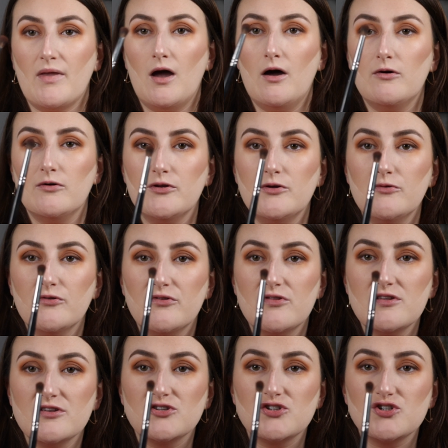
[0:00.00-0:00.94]
I'll use
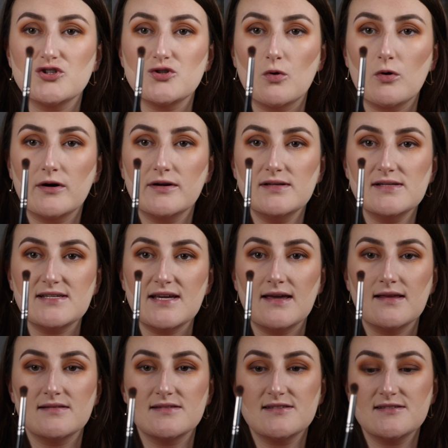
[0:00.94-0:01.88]
this short,
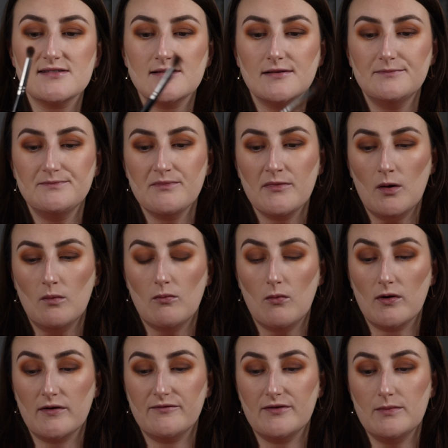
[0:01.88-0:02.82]
dense
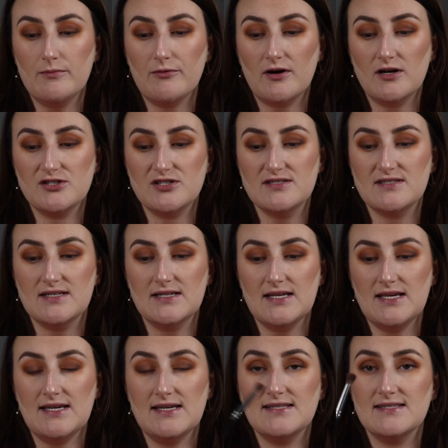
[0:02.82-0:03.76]
Morphe brush. It's an
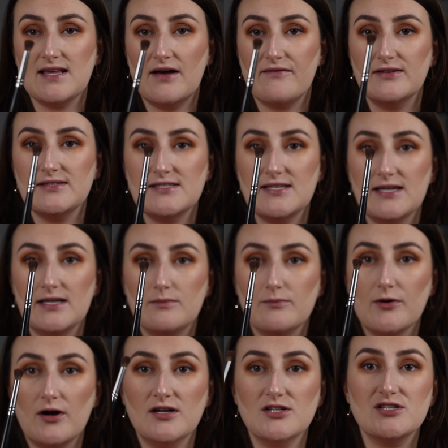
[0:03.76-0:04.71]
E17
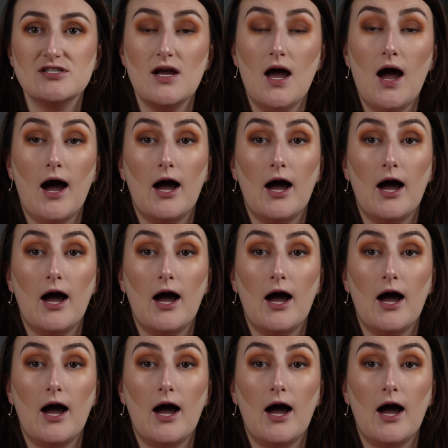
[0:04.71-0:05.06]
brush.